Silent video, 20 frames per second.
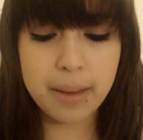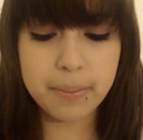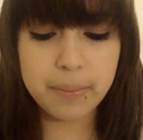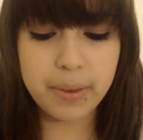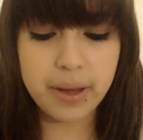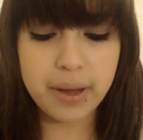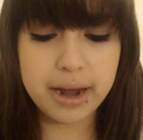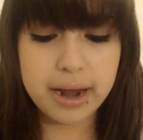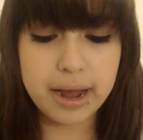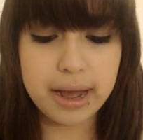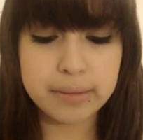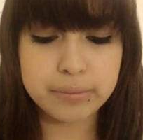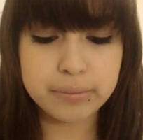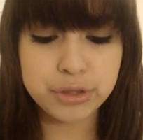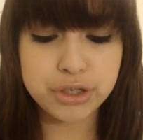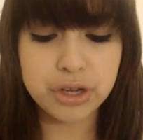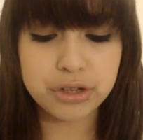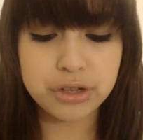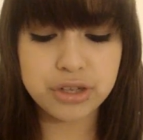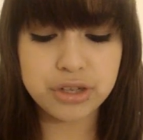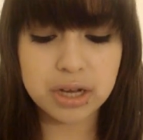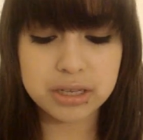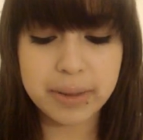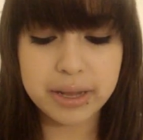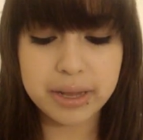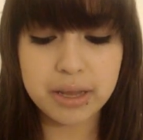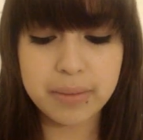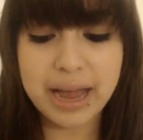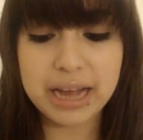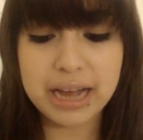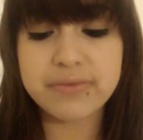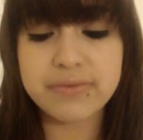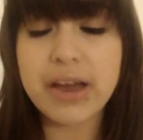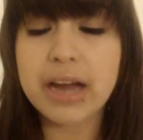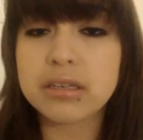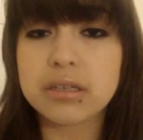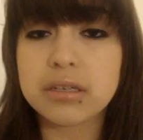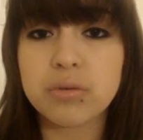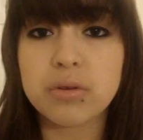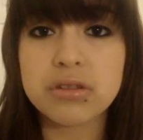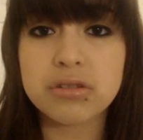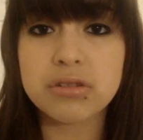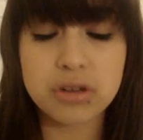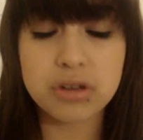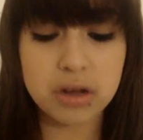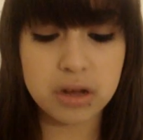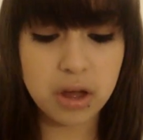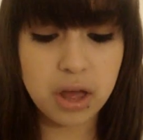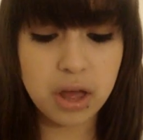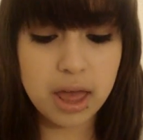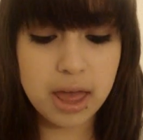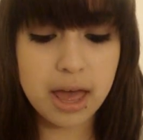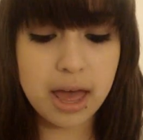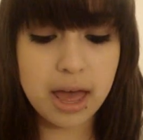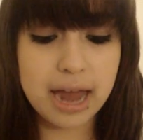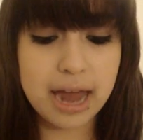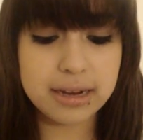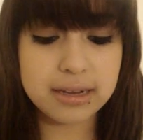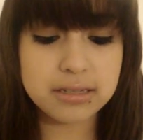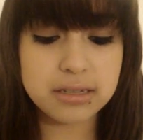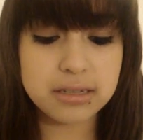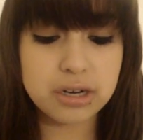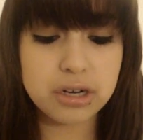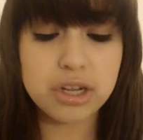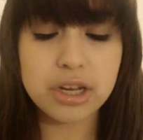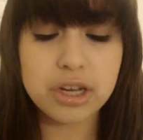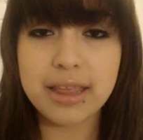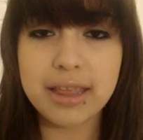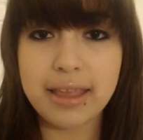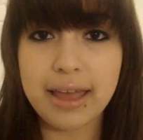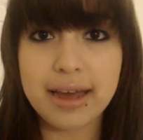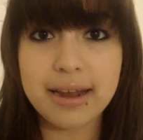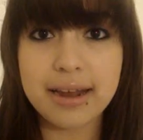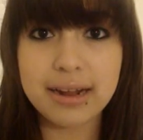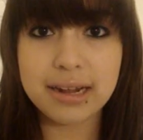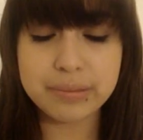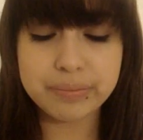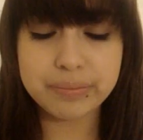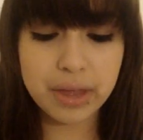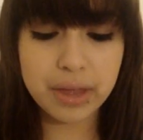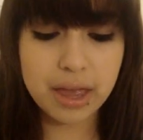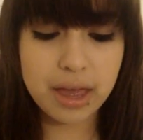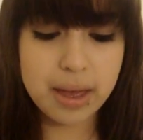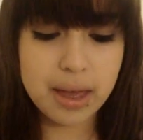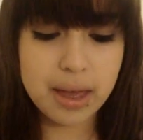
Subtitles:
but she also talked about the MaxFactor one, so I consider looking that up.